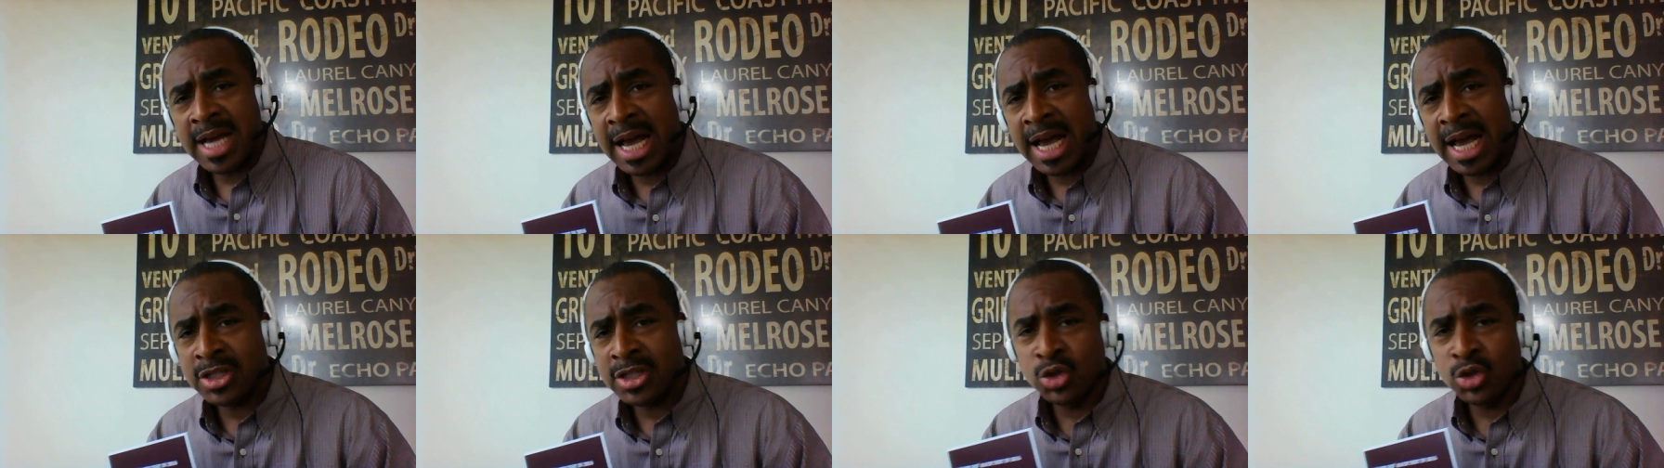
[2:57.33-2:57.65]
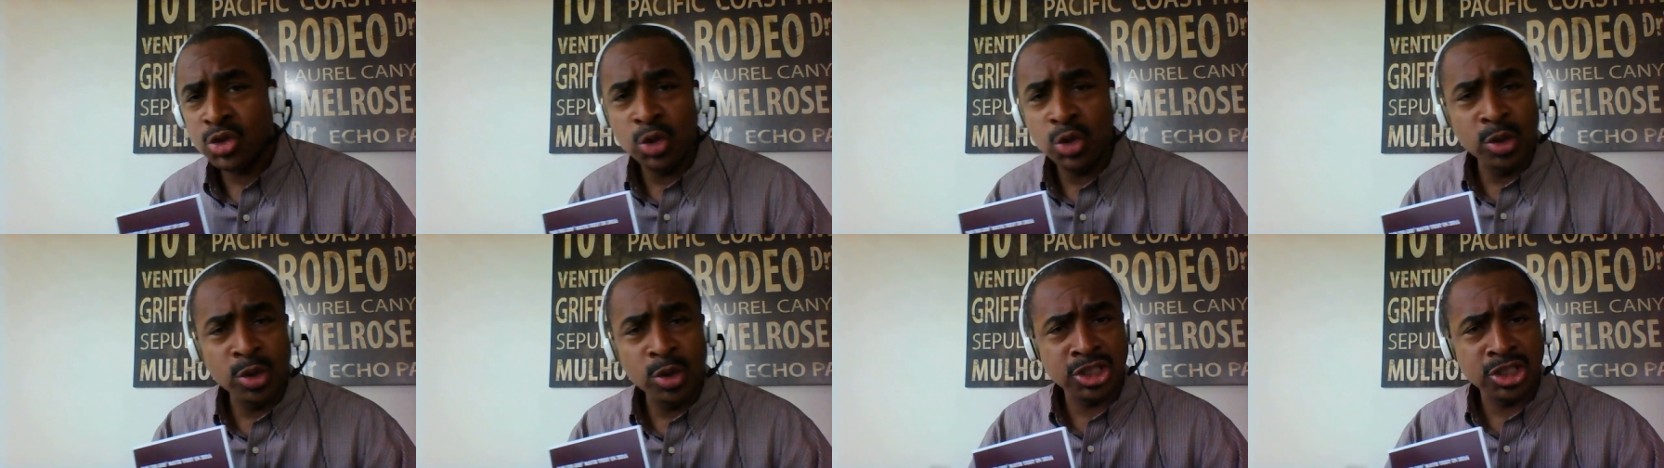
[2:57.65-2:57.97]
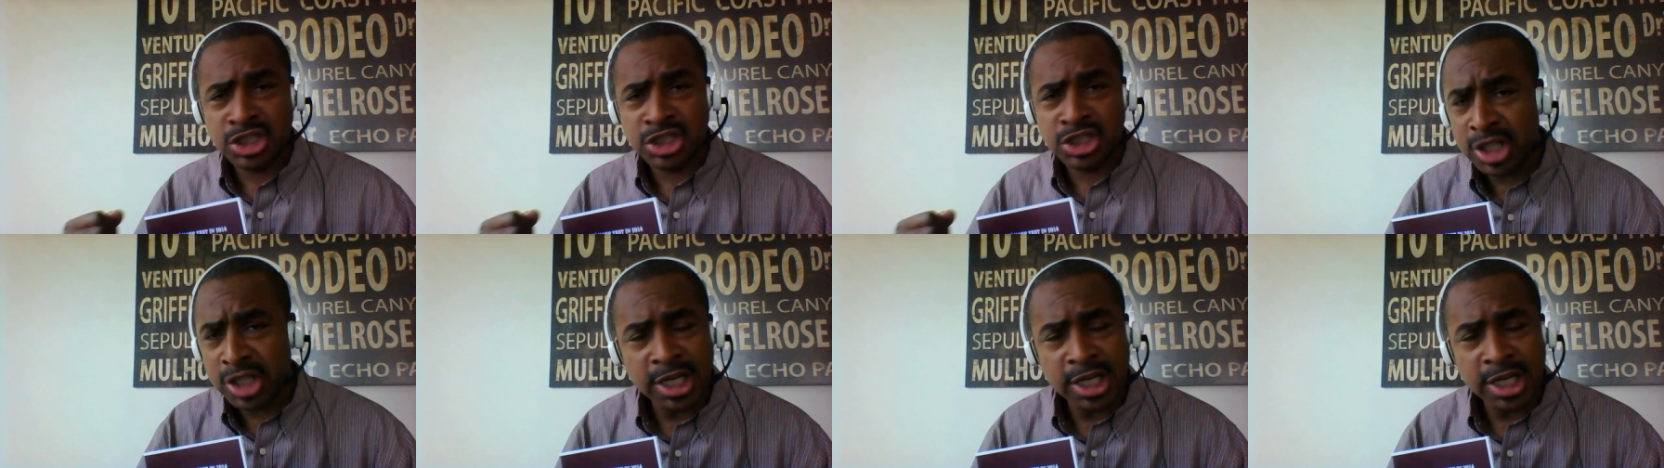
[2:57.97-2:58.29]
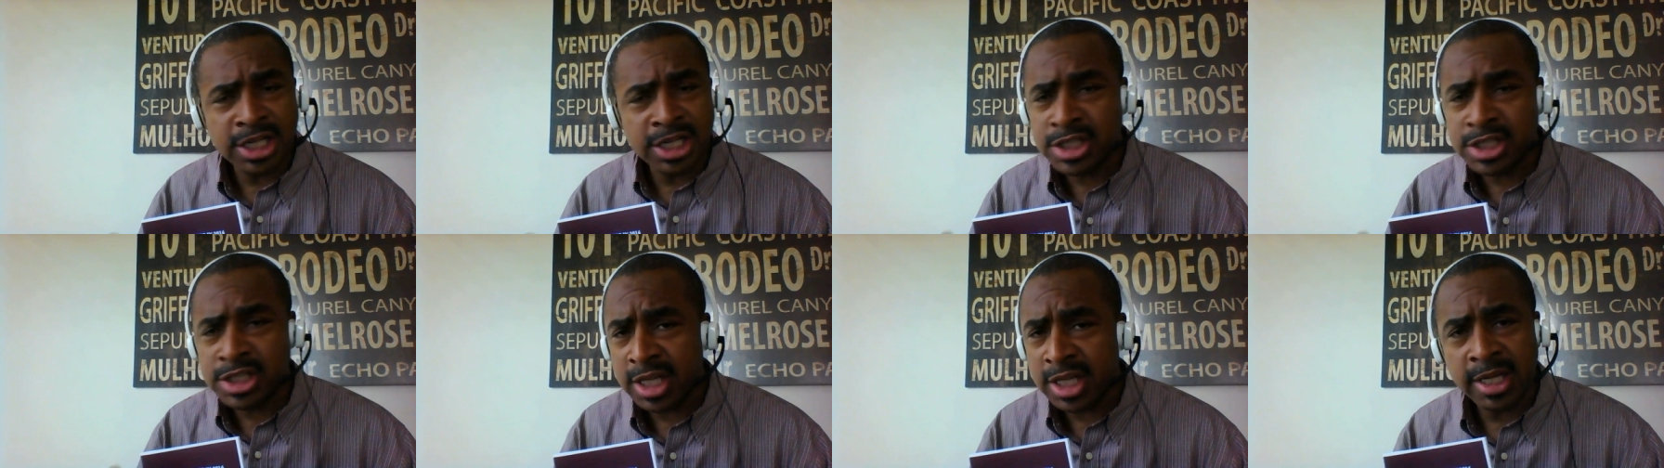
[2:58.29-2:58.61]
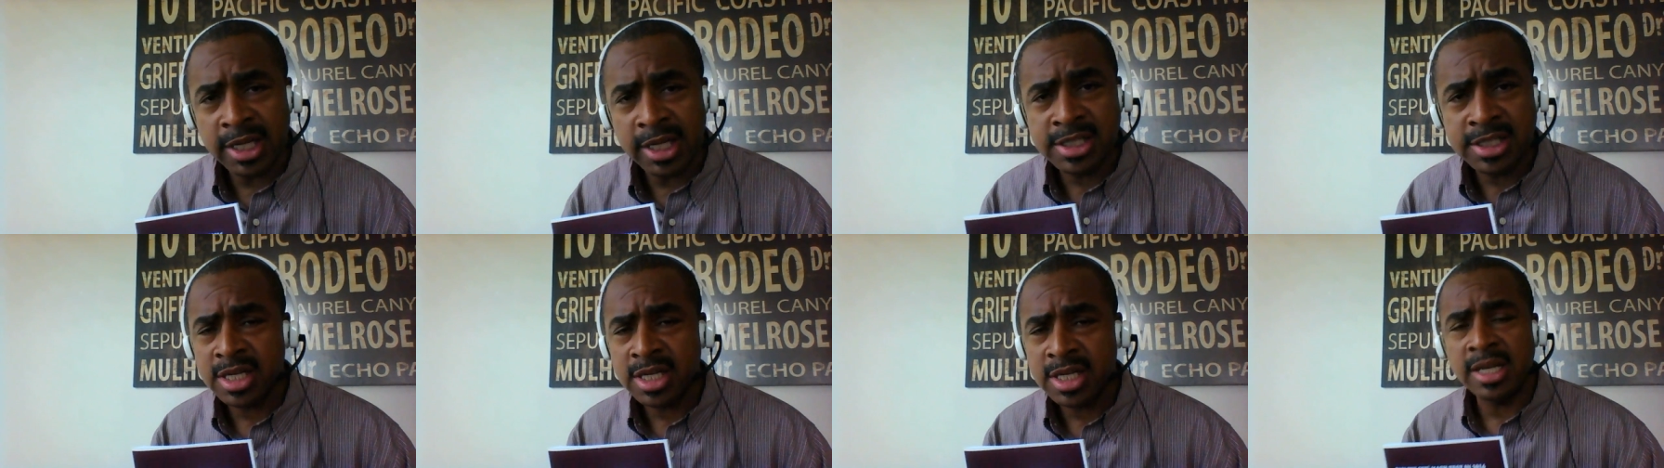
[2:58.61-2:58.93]
high school and study and
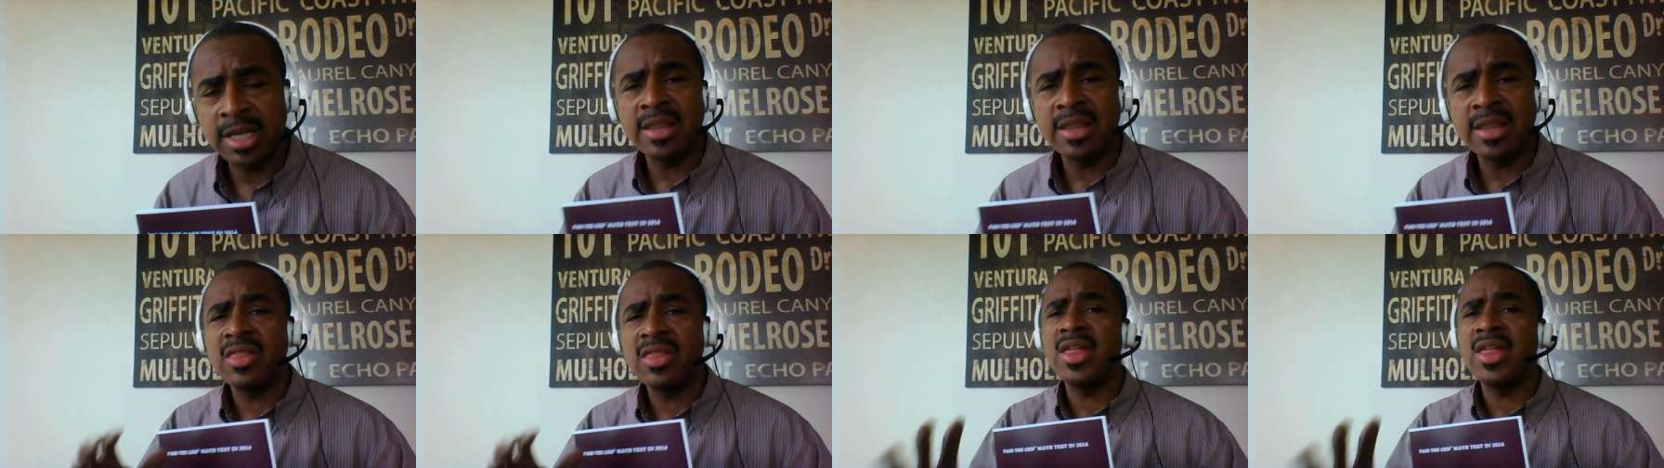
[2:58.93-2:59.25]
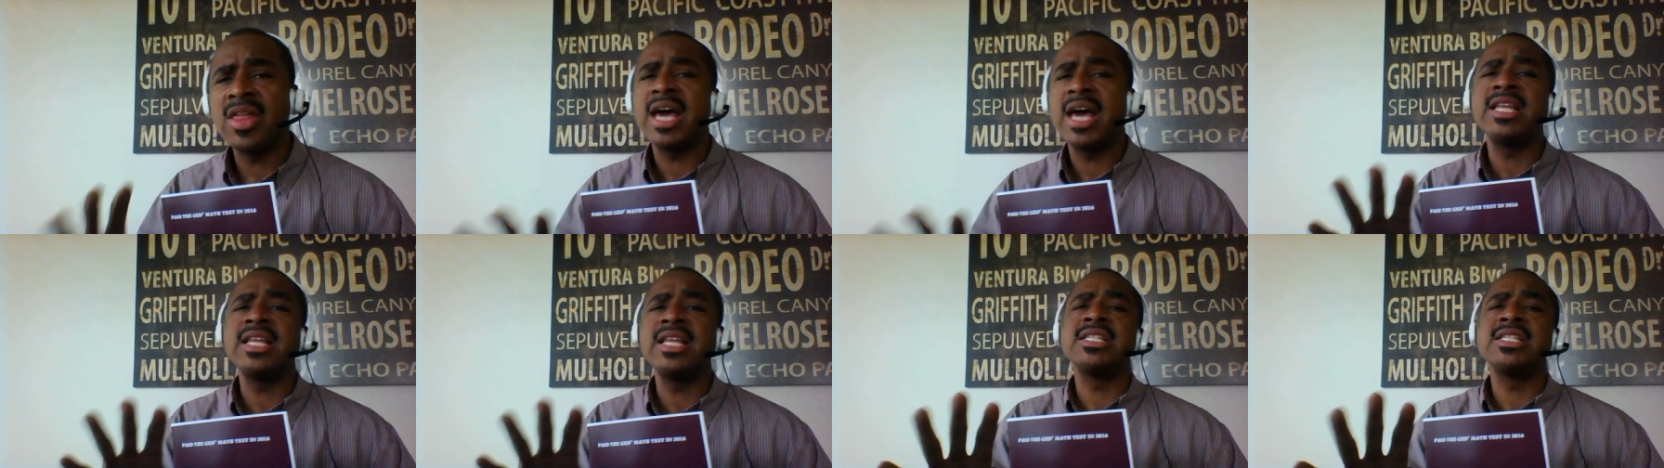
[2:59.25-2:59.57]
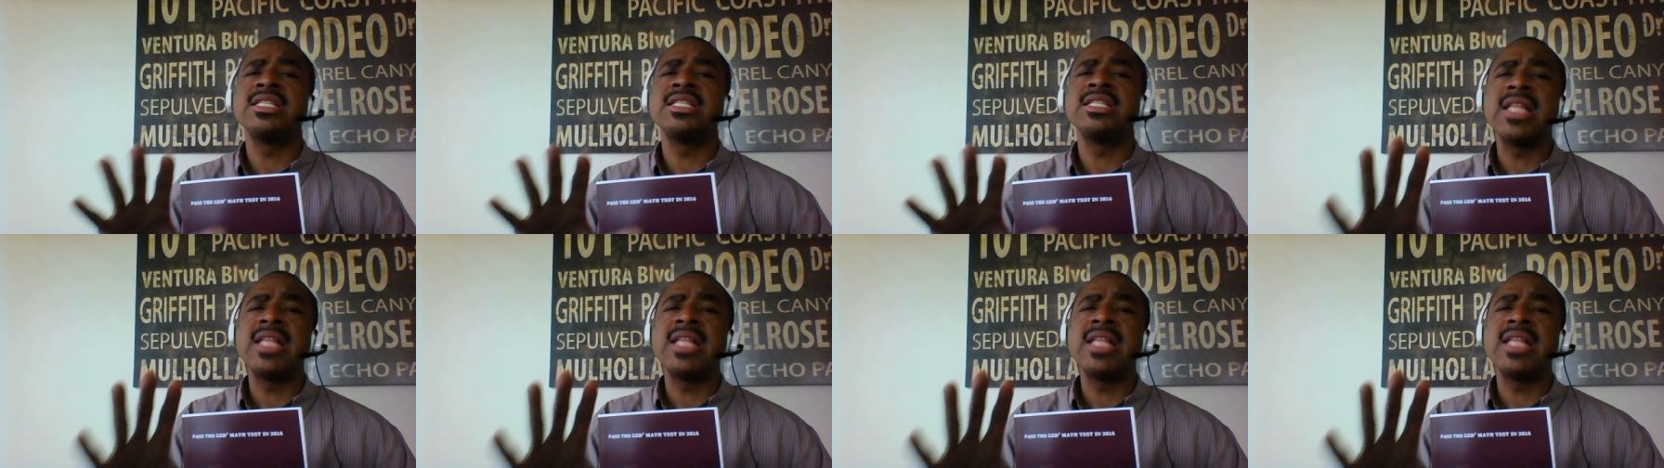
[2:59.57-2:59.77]
study and study. That is